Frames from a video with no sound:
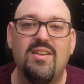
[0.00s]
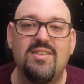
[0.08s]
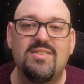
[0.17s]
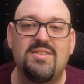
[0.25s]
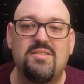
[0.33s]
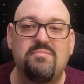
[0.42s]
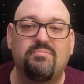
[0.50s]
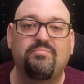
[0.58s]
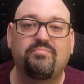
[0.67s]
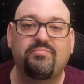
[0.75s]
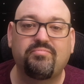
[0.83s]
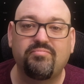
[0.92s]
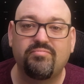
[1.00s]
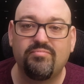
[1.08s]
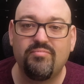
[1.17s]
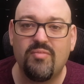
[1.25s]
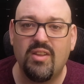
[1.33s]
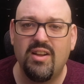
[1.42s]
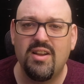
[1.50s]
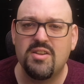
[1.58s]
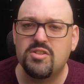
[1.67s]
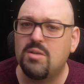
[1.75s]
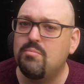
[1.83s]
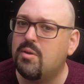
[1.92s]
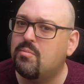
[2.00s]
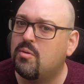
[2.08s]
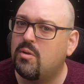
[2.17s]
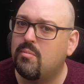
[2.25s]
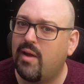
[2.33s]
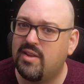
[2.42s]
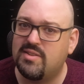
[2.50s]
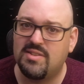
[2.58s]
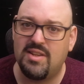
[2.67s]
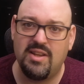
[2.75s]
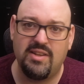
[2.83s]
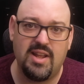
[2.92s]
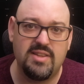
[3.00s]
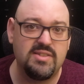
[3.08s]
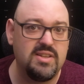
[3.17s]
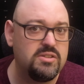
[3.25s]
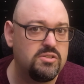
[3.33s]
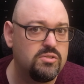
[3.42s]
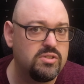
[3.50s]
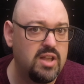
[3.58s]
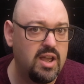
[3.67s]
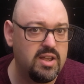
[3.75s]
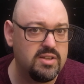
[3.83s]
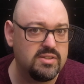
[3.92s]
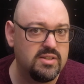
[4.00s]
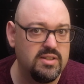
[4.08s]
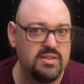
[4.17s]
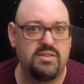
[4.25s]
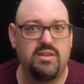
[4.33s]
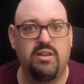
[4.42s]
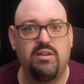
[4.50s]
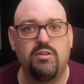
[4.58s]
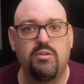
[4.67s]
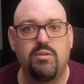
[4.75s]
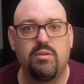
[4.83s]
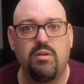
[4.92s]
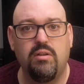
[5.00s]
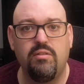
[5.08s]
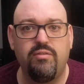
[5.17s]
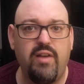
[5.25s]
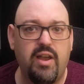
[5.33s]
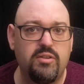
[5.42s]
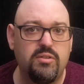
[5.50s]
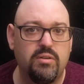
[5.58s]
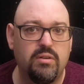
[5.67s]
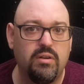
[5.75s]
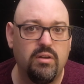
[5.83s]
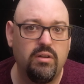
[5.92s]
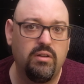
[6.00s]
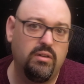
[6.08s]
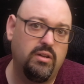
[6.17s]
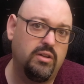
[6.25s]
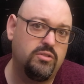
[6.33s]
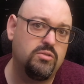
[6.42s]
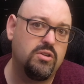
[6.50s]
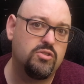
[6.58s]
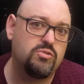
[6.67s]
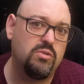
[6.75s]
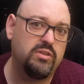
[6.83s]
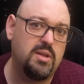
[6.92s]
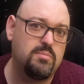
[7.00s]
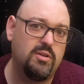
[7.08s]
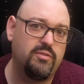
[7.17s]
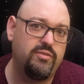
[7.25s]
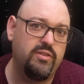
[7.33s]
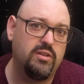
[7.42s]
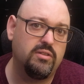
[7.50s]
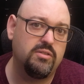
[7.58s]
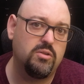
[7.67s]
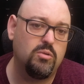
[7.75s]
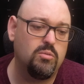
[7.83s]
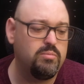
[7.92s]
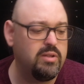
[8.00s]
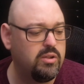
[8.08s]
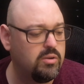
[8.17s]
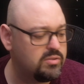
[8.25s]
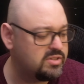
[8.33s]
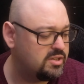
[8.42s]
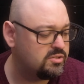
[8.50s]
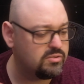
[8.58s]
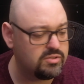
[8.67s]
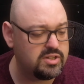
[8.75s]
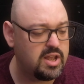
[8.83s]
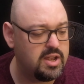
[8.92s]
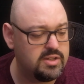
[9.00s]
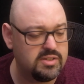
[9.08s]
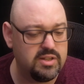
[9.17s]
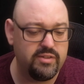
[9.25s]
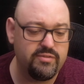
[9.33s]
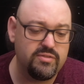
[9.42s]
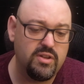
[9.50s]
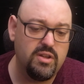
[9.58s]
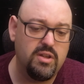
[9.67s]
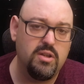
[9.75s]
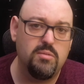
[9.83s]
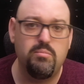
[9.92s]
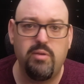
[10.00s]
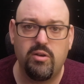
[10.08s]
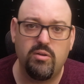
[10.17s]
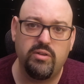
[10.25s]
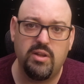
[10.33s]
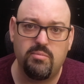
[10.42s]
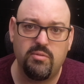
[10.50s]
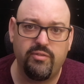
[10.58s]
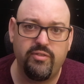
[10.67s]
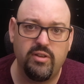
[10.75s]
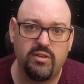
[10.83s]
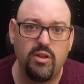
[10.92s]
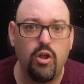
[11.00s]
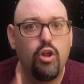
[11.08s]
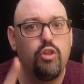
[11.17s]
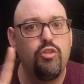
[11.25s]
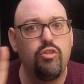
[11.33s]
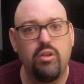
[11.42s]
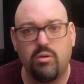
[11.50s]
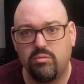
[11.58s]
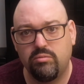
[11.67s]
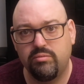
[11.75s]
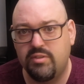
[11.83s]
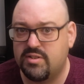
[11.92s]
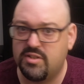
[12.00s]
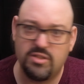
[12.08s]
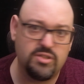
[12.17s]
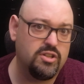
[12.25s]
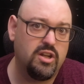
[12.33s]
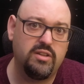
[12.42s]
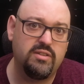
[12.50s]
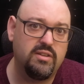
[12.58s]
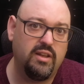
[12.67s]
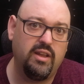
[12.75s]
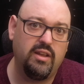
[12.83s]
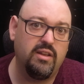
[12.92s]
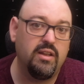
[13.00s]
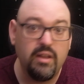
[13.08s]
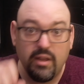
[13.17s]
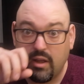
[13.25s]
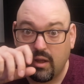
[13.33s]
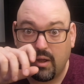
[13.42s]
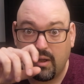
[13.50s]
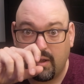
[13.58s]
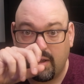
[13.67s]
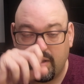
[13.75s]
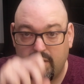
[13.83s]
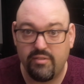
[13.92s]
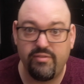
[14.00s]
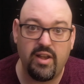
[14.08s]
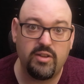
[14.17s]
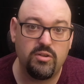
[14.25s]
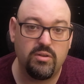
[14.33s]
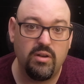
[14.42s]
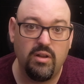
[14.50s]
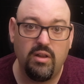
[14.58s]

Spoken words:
So some people might say that sensor size is another factor to control depth of field. You know, bigger sensor size gives better depth of field. No, this is not a factor.